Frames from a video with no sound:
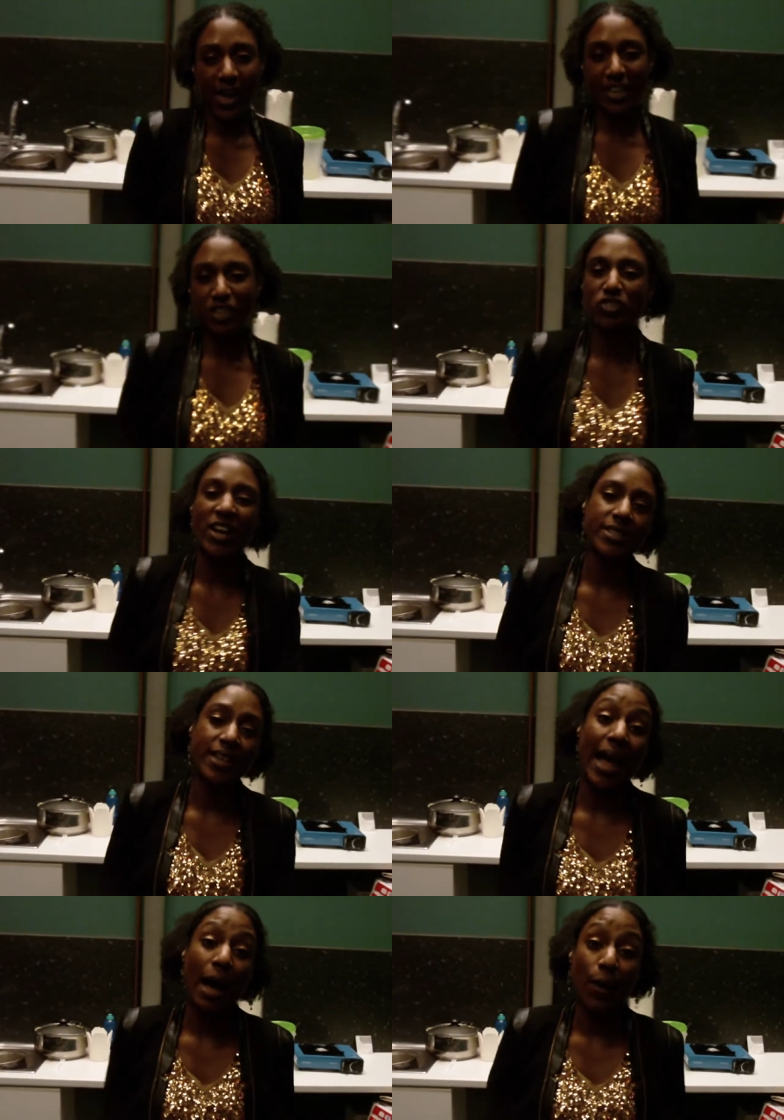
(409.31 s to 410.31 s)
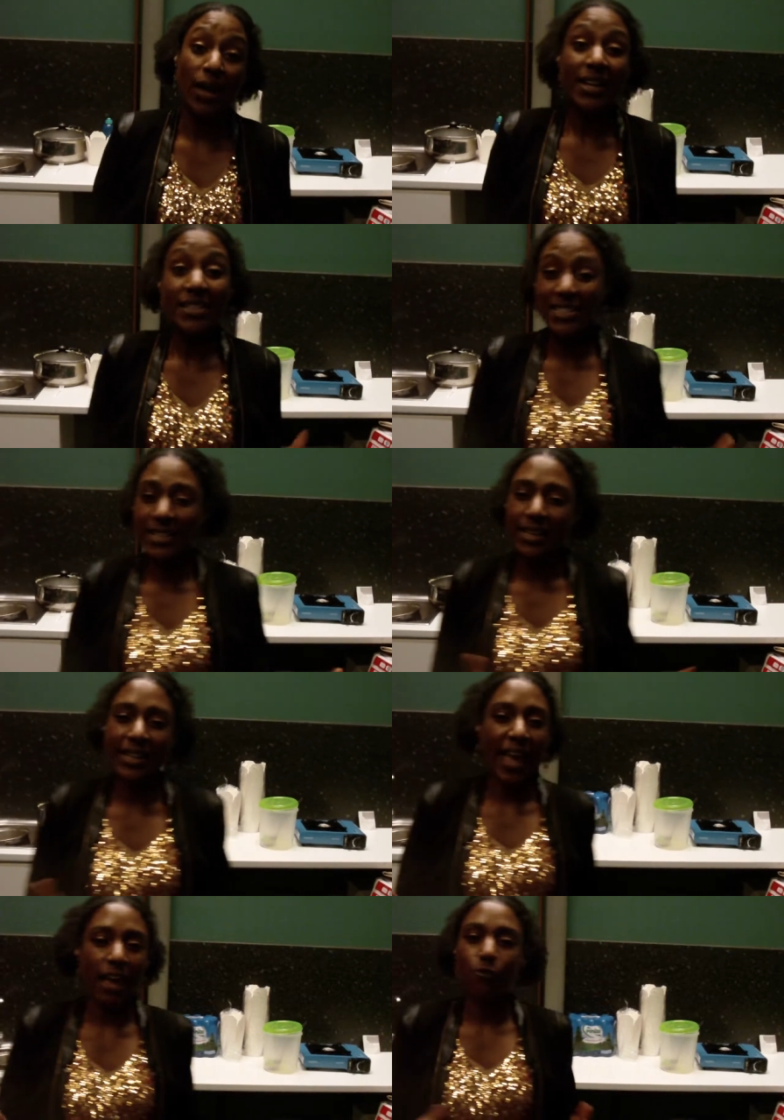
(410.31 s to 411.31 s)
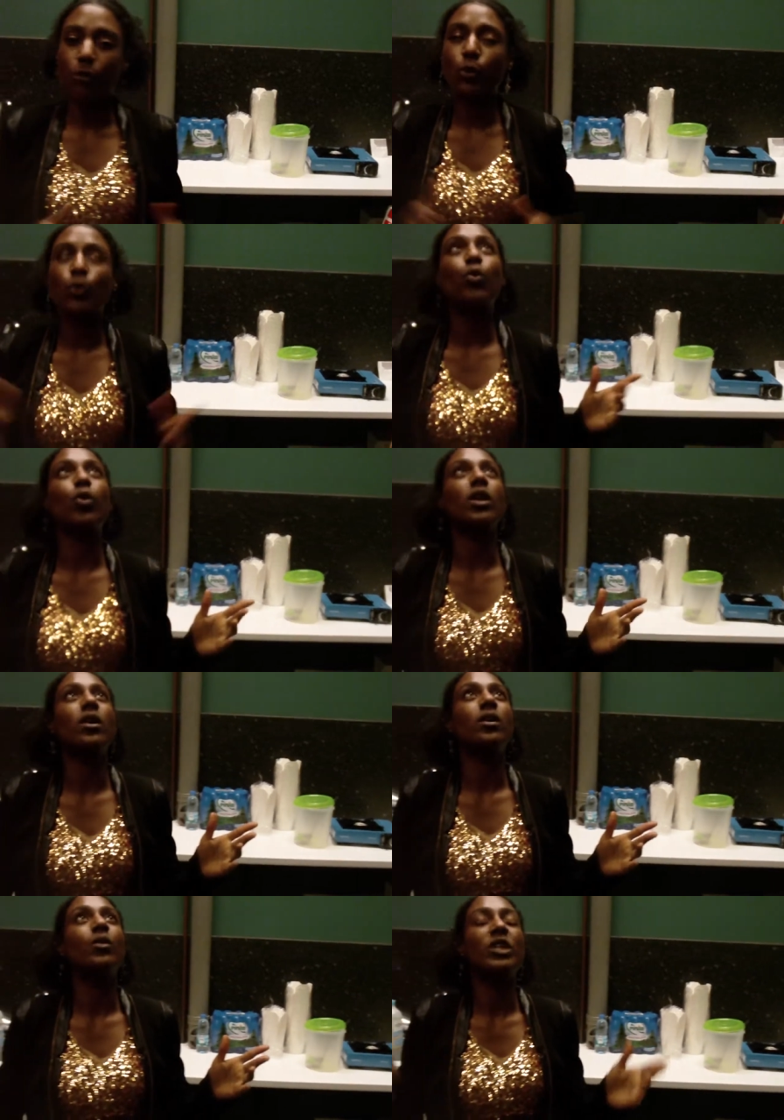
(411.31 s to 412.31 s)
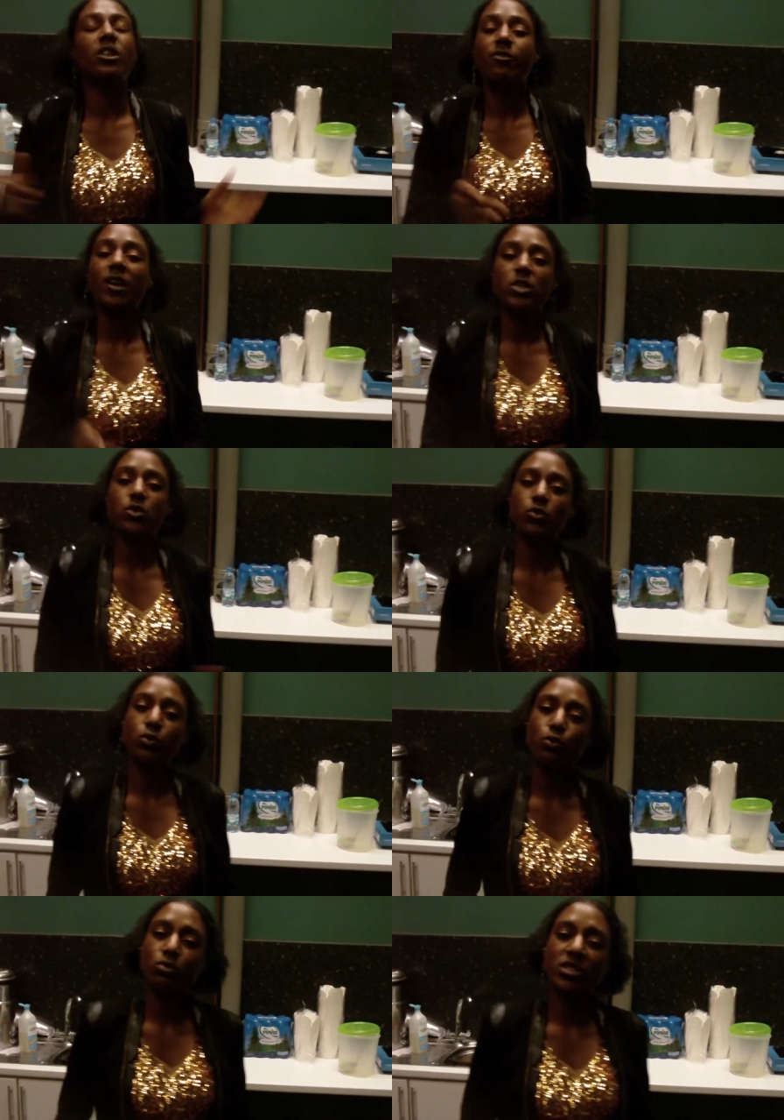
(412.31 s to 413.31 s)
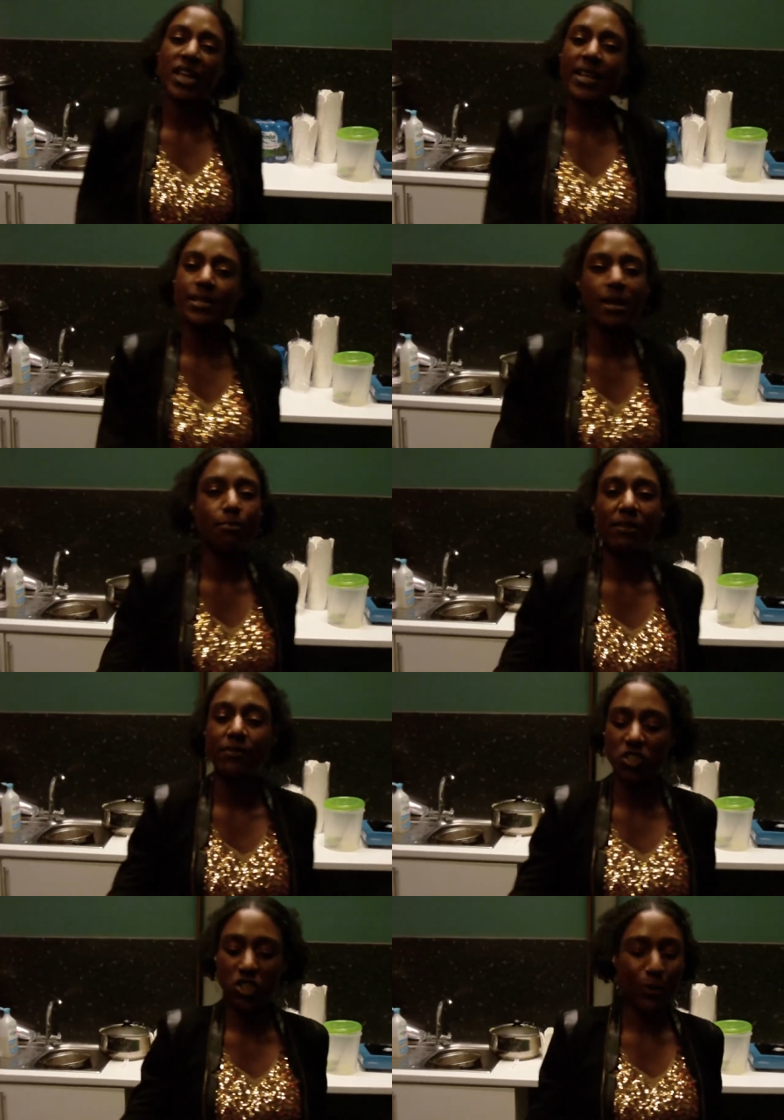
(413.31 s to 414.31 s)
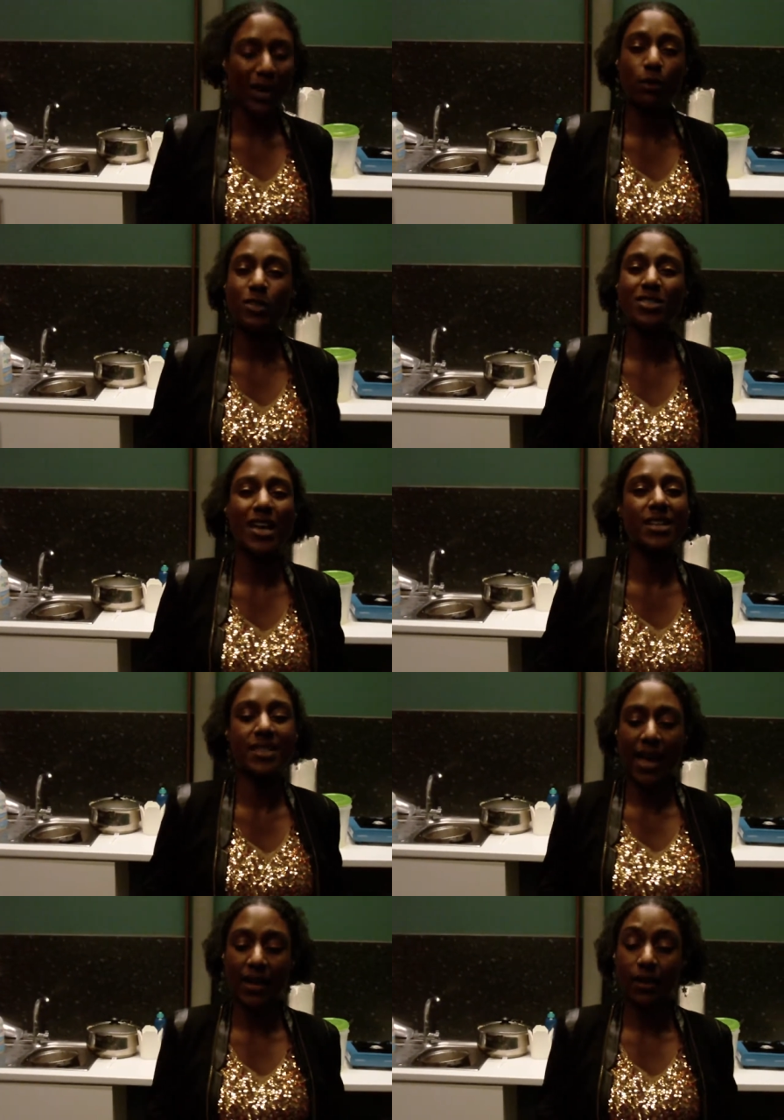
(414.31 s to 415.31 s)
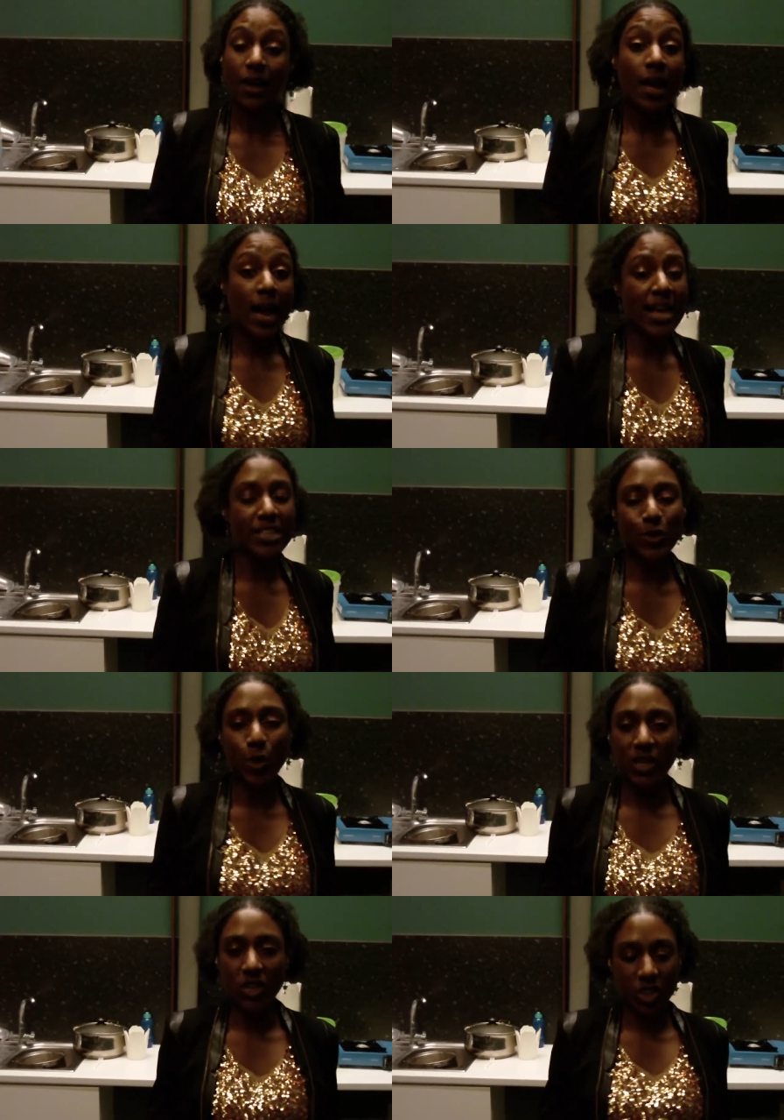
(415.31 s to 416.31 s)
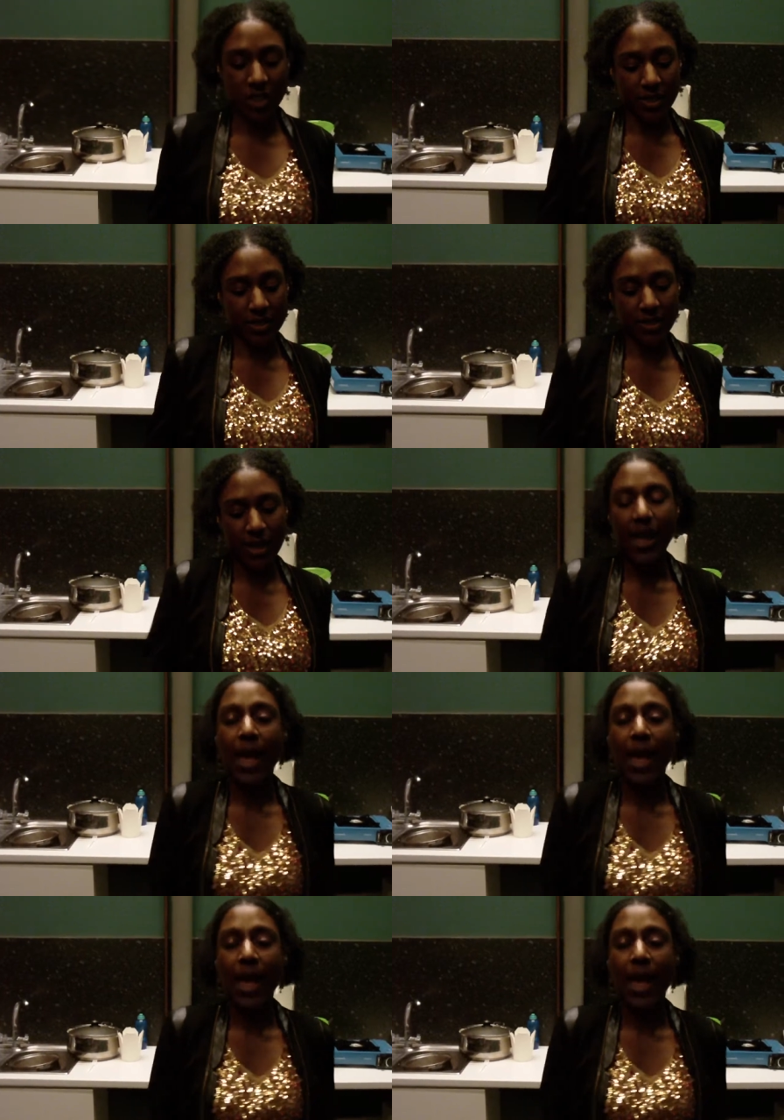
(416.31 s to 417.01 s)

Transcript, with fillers: extracting our DNA from the wool with advanced tools, Zionistic methods, shipping our desires and ideologies.